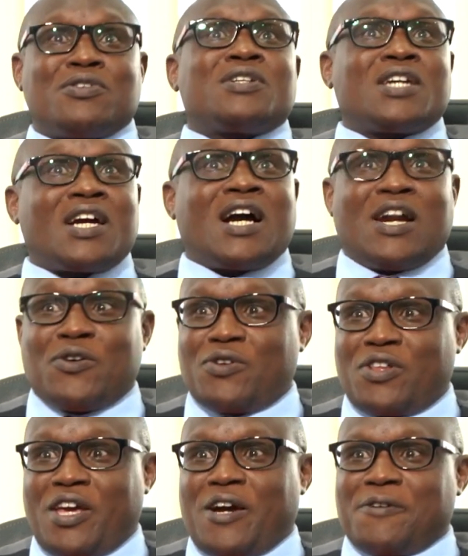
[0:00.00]
taking a loan
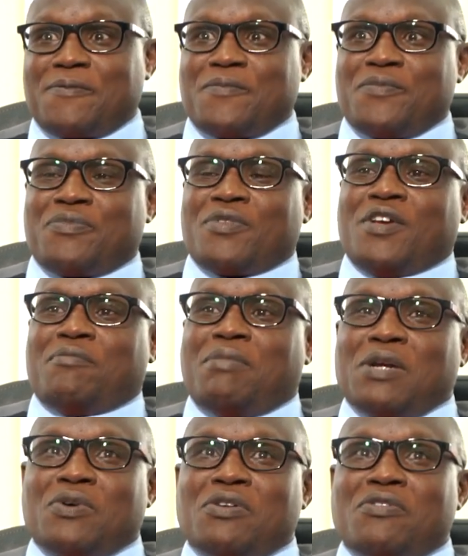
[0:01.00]
there.
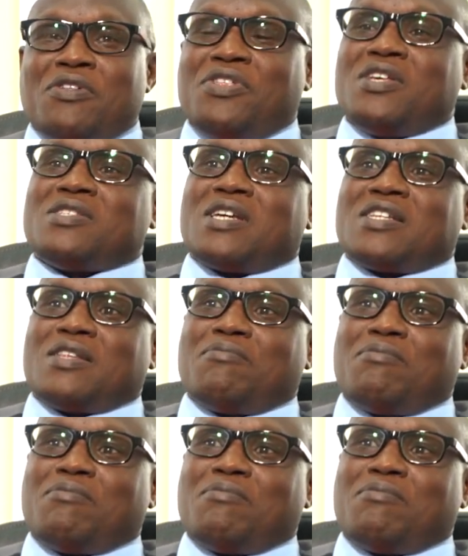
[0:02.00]
But one of the things that the